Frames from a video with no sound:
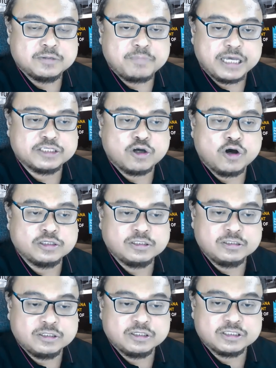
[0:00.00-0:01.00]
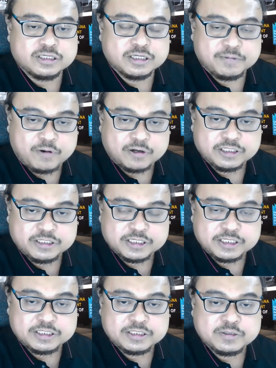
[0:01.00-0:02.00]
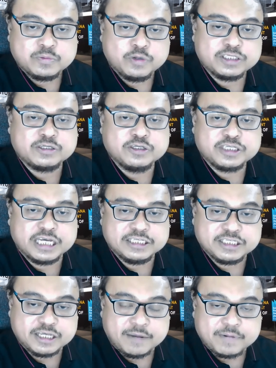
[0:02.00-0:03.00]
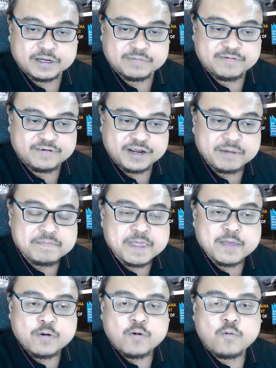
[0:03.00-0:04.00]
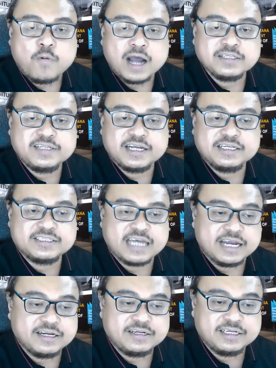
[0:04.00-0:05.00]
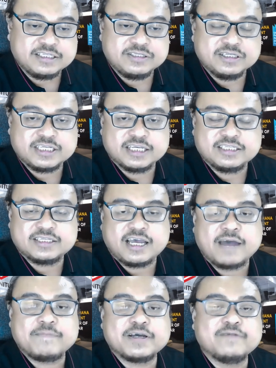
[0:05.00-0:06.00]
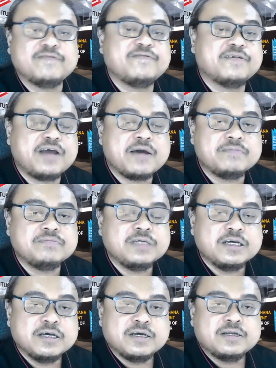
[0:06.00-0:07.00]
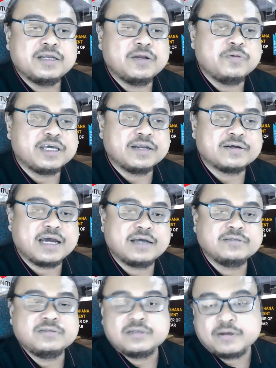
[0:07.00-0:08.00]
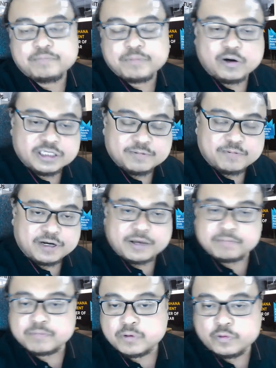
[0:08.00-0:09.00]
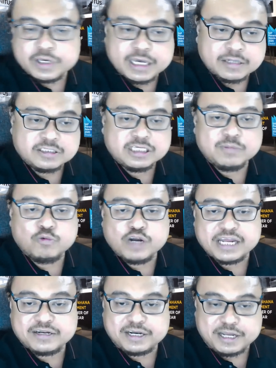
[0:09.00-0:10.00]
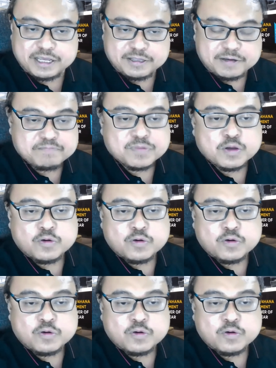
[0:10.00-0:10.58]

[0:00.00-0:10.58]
based on those repositories, which use cases applicable for them. Once they decided this use case is applicable for them, then we can run a POC for them. We can simulate the data,